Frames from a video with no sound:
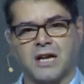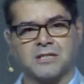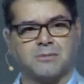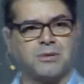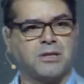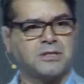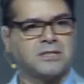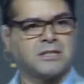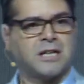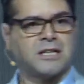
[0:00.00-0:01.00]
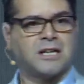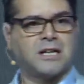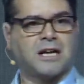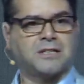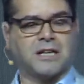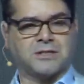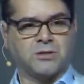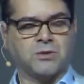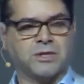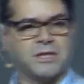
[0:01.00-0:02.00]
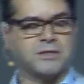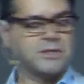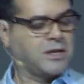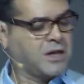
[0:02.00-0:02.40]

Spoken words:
as a person, as the audience.